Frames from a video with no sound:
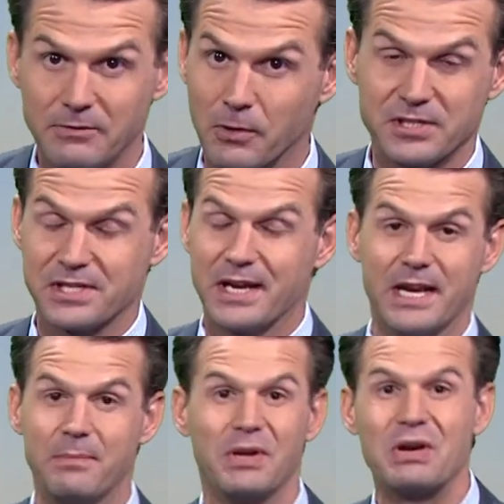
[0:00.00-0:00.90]
and we're just going
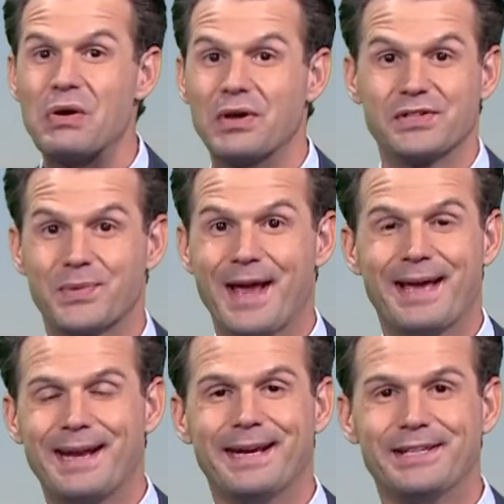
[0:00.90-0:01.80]
to keep it going as we
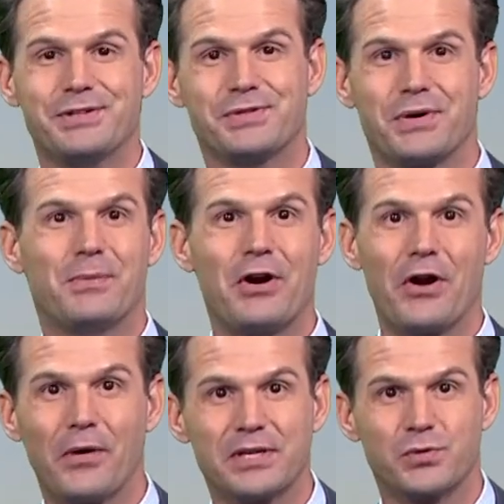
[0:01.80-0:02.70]
head into
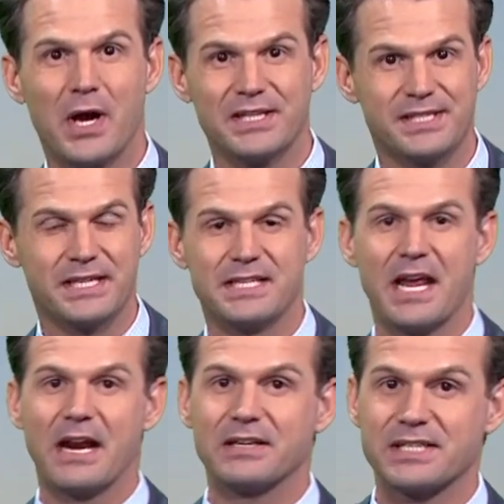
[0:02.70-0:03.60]
tomorrow as well.
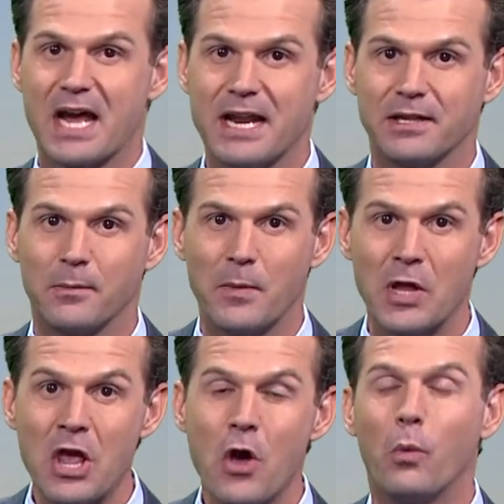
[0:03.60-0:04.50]
68 outside at the
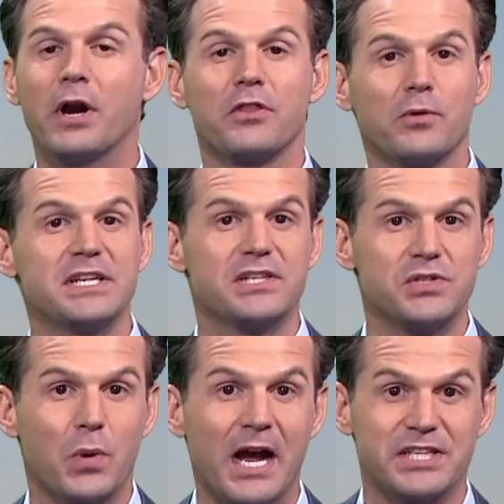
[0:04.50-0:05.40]
moment. One of the
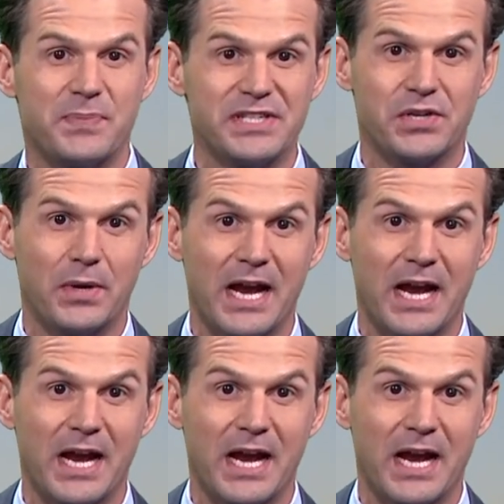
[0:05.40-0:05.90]
reasons why it's been so